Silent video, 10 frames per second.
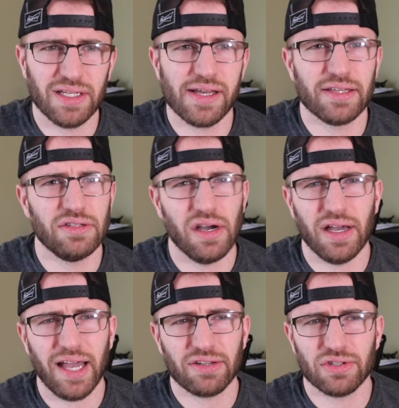And then
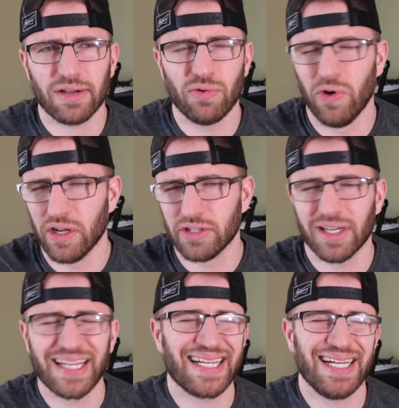after like one, you're
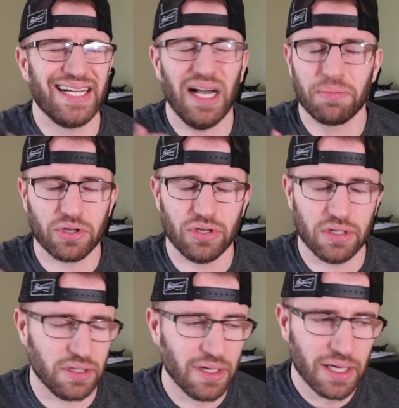like, I'm
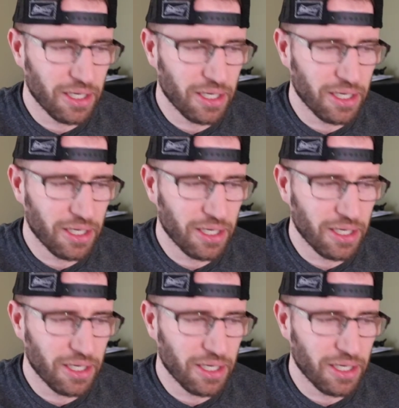good.